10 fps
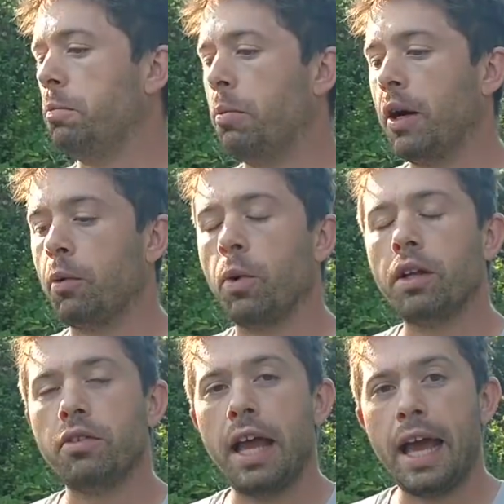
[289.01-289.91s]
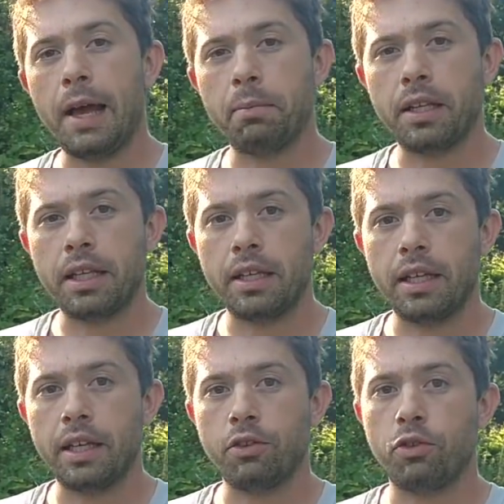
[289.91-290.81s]
But what's happening
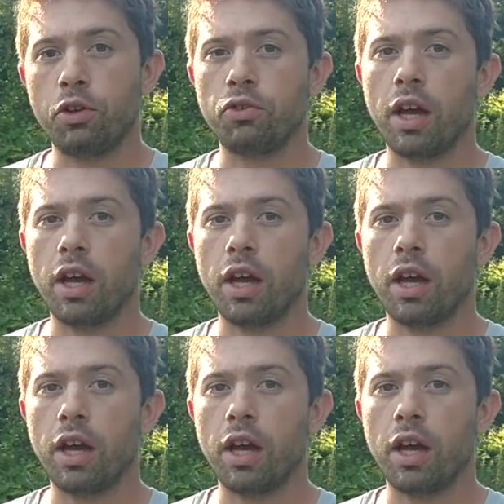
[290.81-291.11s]
is there's